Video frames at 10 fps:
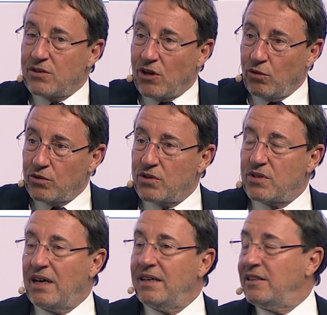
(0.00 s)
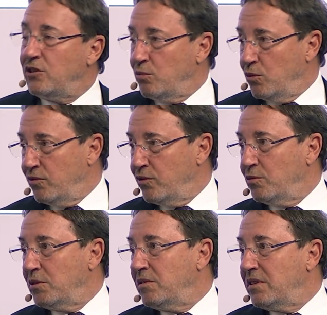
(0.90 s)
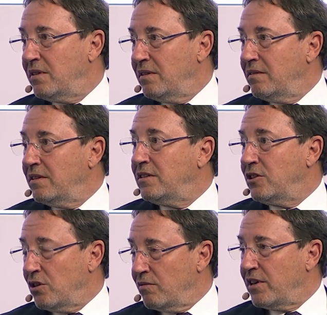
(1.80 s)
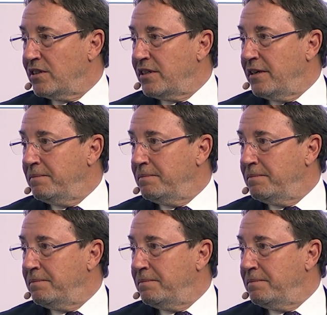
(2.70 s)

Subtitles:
a whole society to move forward with the digital frontier.